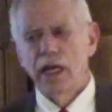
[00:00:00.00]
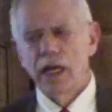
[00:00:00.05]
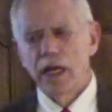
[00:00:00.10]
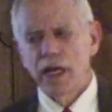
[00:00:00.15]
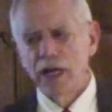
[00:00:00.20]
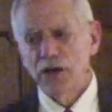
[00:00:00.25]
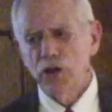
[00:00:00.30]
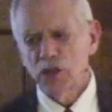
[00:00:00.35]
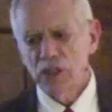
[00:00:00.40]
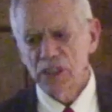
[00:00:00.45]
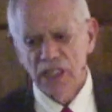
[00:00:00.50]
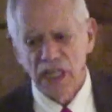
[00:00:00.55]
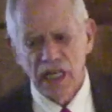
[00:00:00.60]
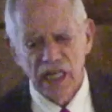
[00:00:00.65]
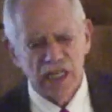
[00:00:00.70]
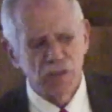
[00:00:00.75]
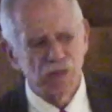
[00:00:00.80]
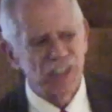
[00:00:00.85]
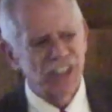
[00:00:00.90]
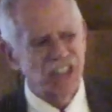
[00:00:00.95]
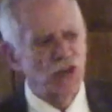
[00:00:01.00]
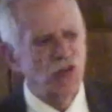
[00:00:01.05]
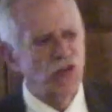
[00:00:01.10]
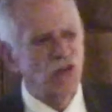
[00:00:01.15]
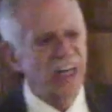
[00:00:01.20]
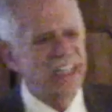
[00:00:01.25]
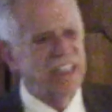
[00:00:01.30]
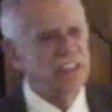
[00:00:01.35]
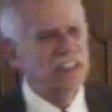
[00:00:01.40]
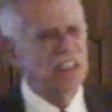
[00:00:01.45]
an autonomous
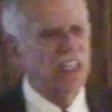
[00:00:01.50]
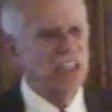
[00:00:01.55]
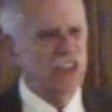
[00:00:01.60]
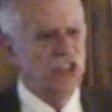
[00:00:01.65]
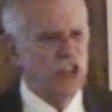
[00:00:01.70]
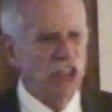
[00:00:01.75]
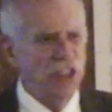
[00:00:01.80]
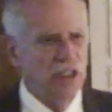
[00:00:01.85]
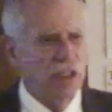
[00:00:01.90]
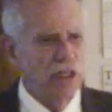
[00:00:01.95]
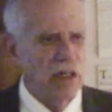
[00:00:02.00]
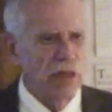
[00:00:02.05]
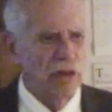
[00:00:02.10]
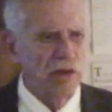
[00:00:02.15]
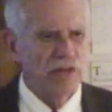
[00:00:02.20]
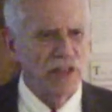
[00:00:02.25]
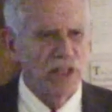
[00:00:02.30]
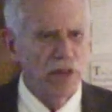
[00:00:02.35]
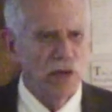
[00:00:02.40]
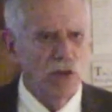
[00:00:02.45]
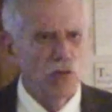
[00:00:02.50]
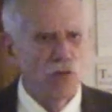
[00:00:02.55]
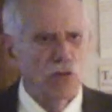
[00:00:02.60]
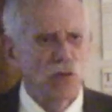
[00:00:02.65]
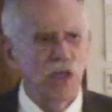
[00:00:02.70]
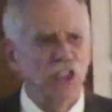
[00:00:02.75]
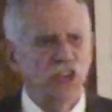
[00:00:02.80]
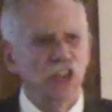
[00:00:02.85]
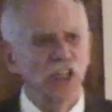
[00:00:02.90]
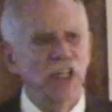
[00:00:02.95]
Grand Duchy of the
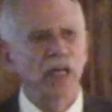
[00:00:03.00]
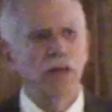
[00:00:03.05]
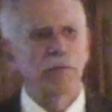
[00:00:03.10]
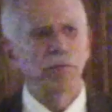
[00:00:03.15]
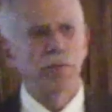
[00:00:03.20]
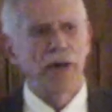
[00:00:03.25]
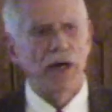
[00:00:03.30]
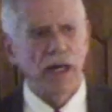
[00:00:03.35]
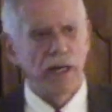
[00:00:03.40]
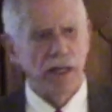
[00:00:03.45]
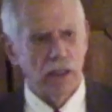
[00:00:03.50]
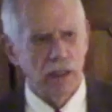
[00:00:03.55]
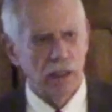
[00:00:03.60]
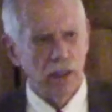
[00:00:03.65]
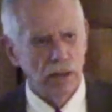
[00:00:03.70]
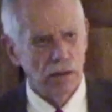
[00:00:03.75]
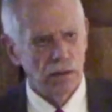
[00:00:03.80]
Russian Empire,